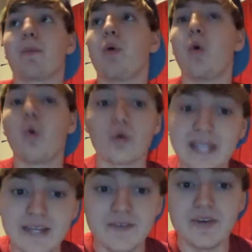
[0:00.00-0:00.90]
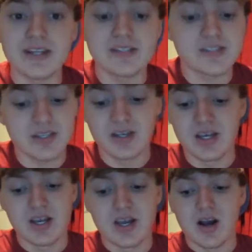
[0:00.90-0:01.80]
The poor defense,
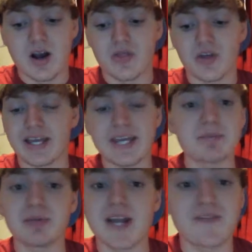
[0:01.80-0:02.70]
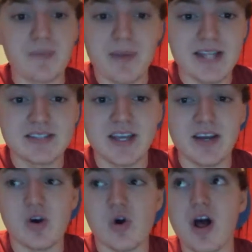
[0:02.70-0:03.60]
the game plan for
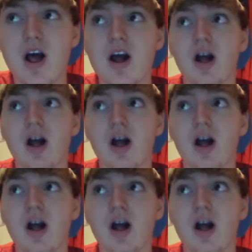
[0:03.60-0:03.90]
Manziel,